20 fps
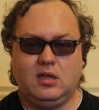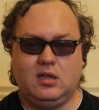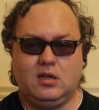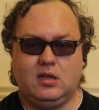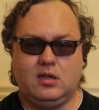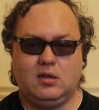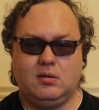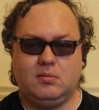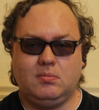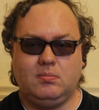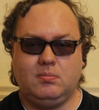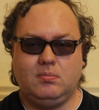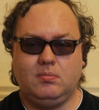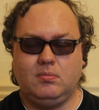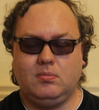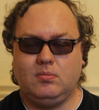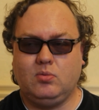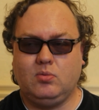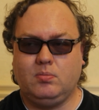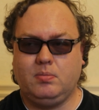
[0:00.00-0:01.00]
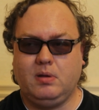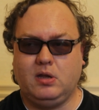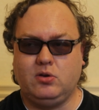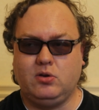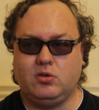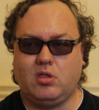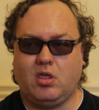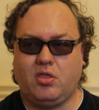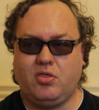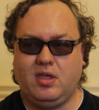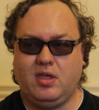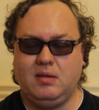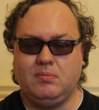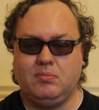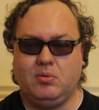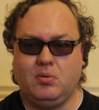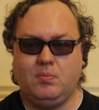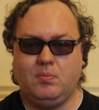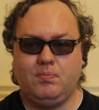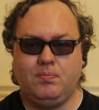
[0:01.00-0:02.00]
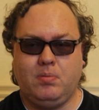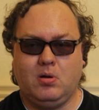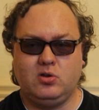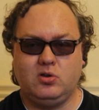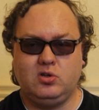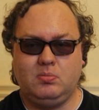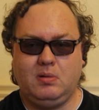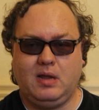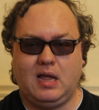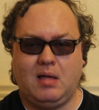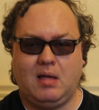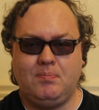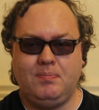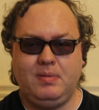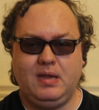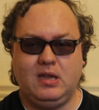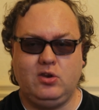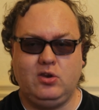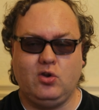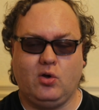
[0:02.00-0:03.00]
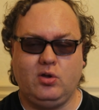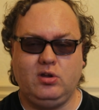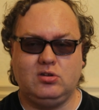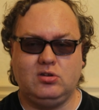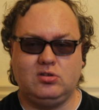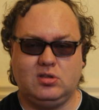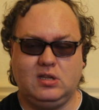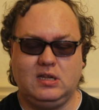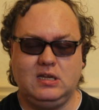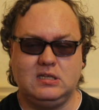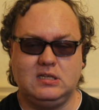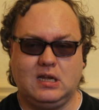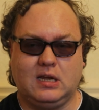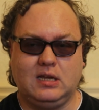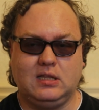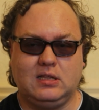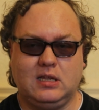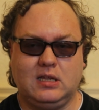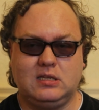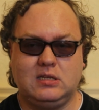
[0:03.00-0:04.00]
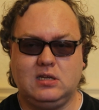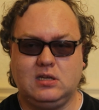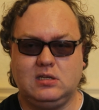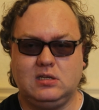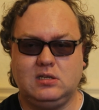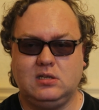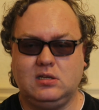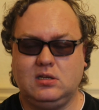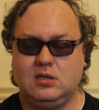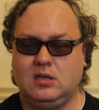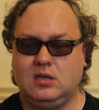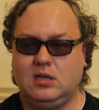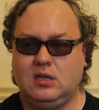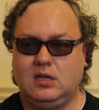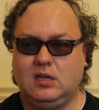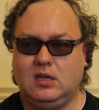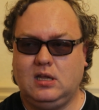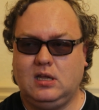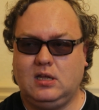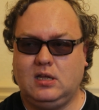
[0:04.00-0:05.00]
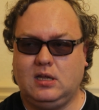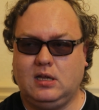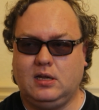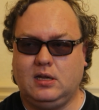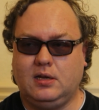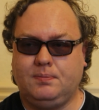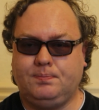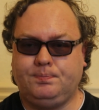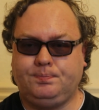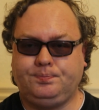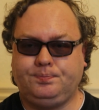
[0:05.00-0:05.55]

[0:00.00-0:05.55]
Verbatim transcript: uh, be another thing, but possibly ambient noise and things like this, because uh,